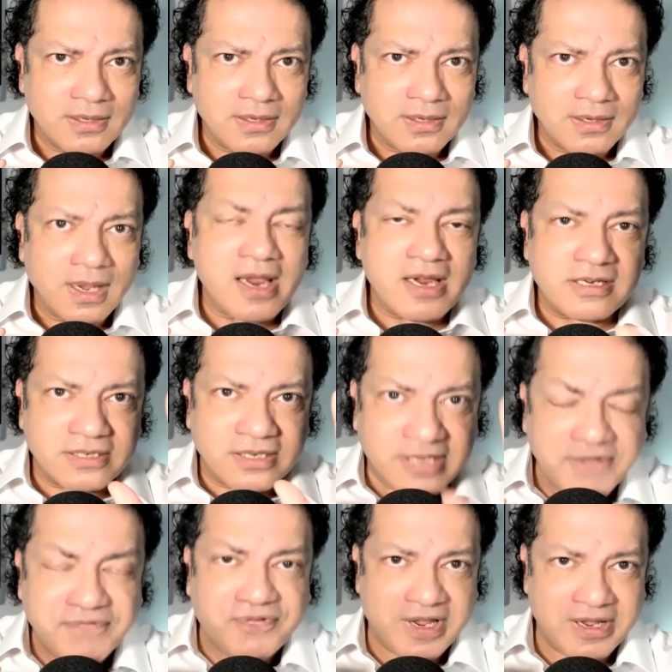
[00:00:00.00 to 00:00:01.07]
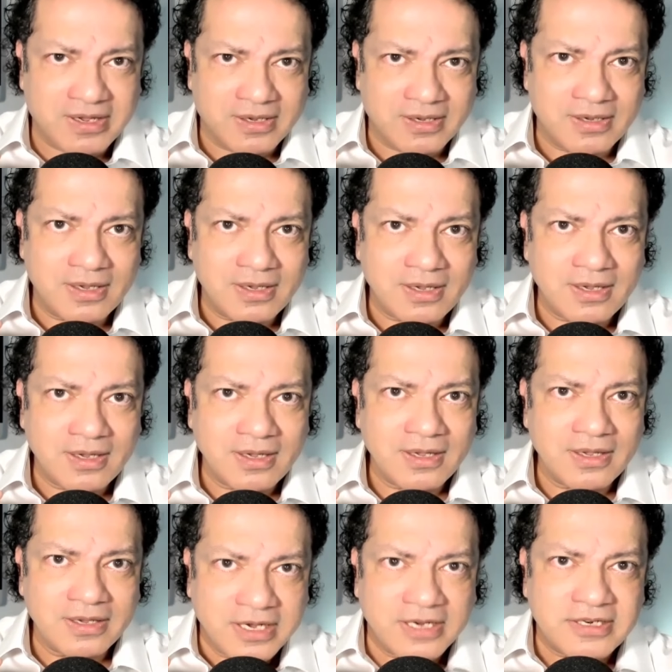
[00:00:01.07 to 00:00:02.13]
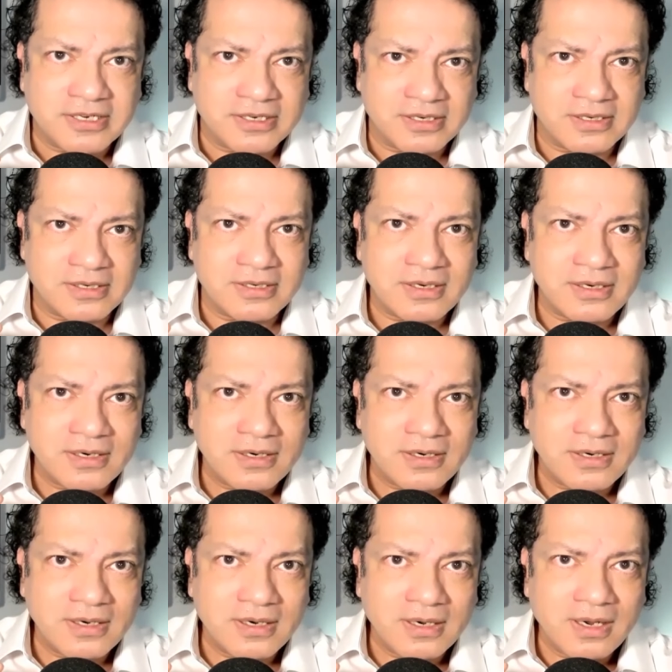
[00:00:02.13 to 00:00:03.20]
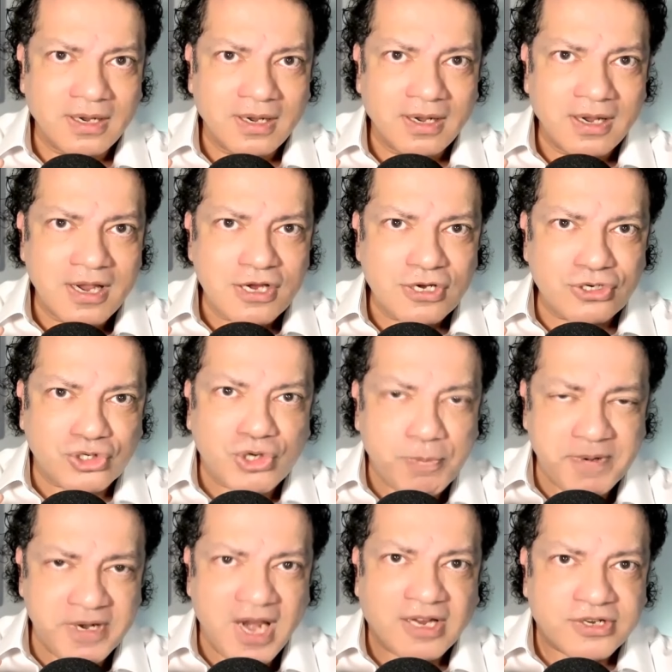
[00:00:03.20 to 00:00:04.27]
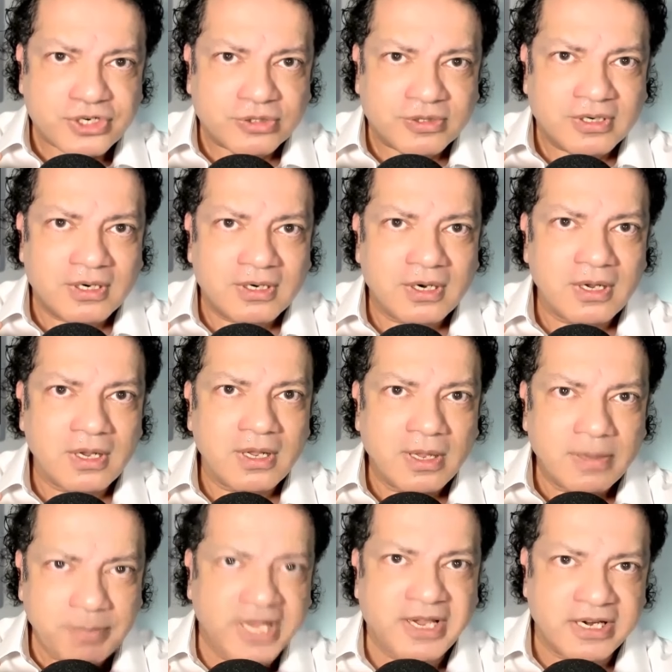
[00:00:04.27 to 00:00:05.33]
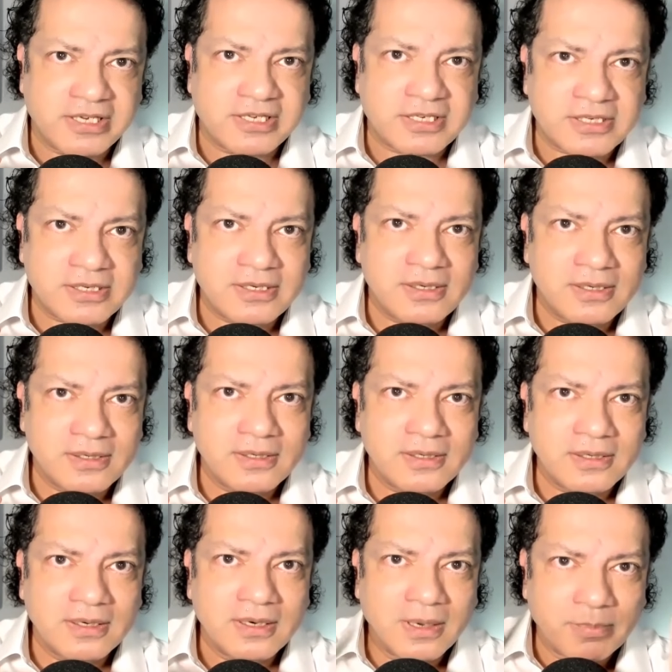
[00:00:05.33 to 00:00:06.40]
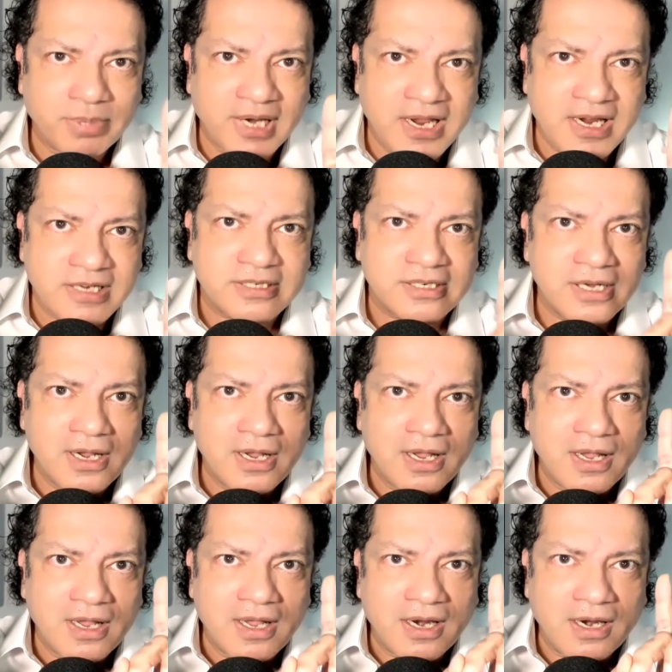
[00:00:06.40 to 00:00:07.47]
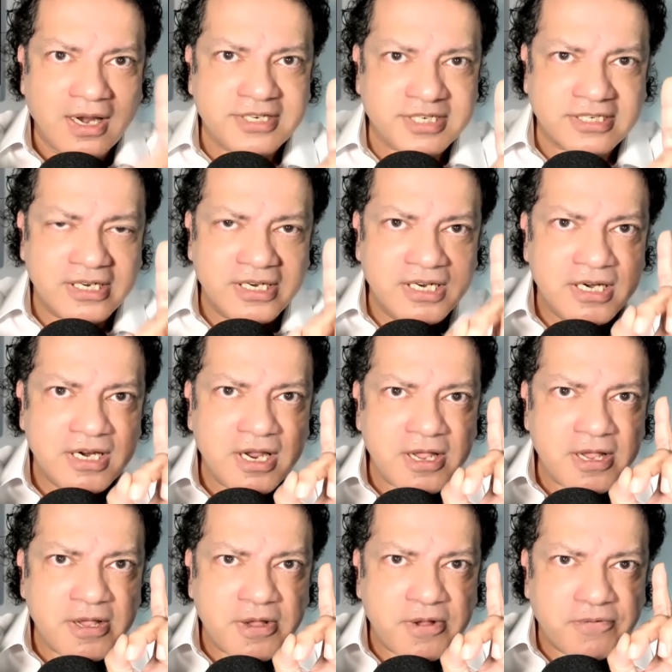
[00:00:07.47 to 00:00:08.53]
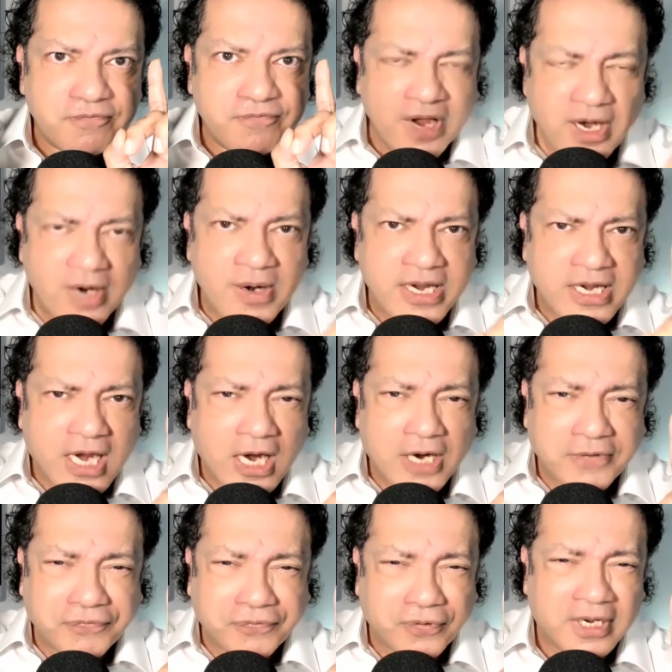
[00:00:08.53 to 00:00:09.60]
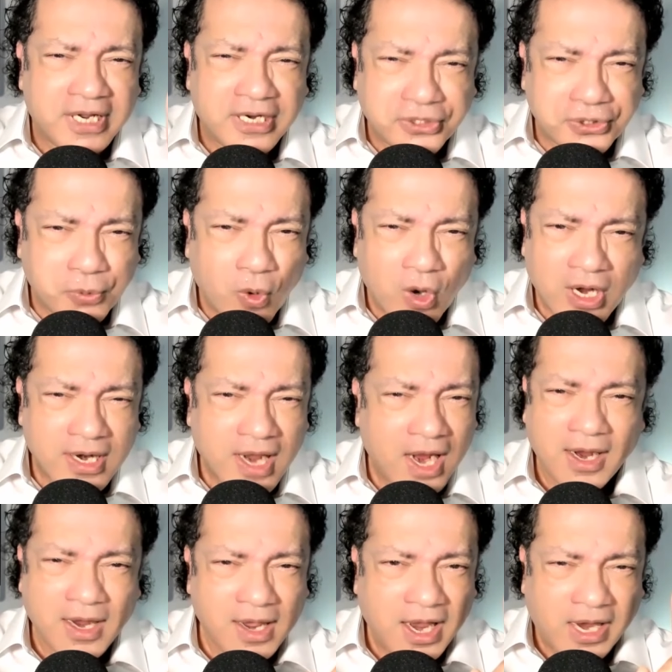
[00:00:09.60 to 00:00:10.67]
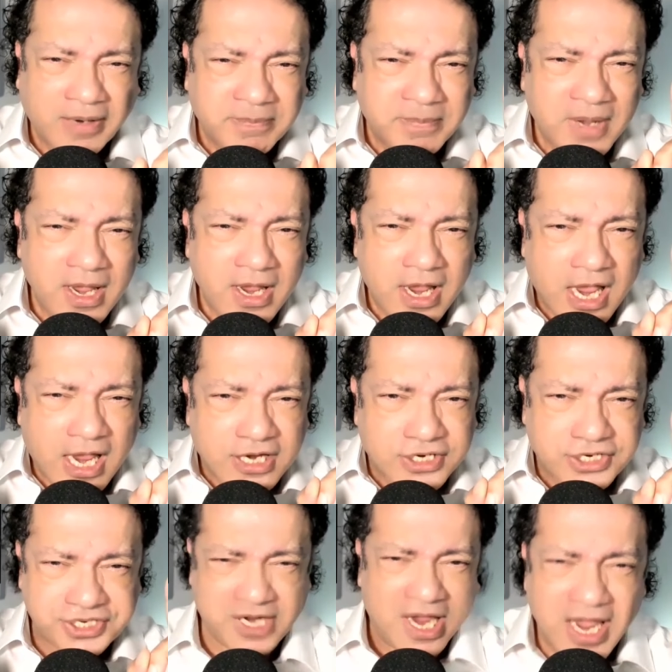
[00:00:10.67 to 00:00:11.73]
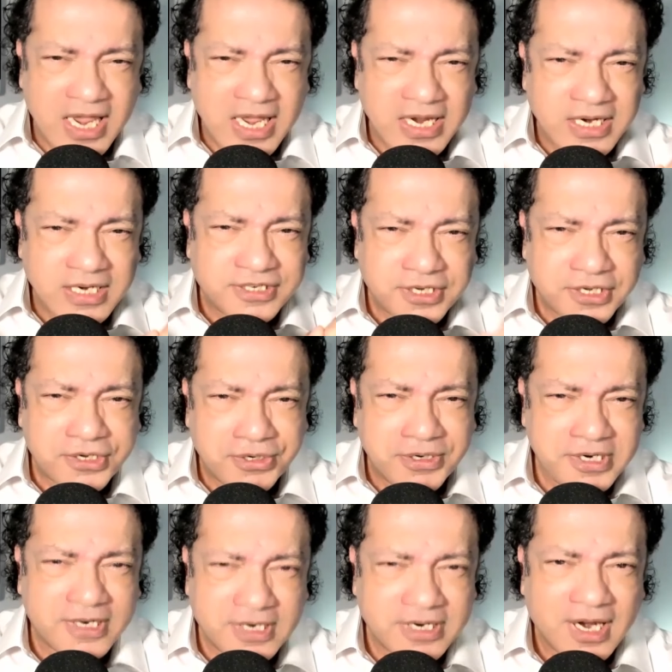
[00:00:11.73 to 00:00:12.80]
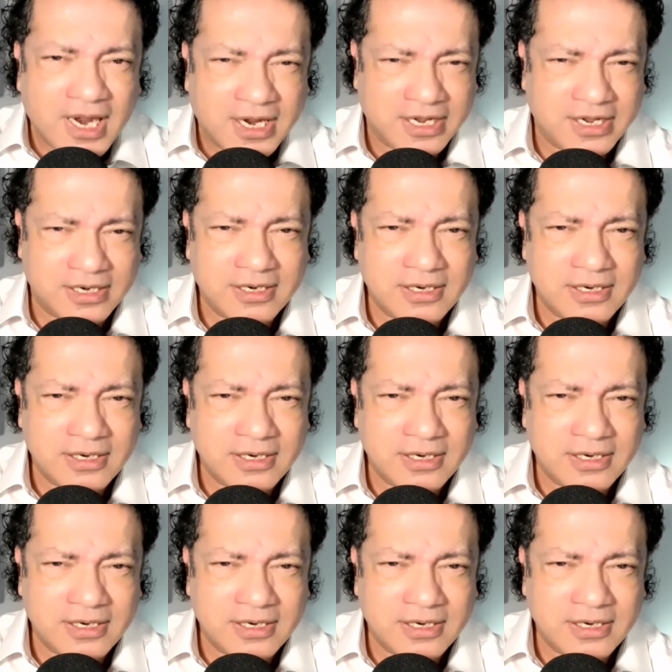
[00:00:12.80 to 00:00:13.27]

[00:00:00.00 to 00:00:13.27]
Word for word: he's giving Gideon supernatural peace. Please listen very carefully to what I am saying to you here tonight.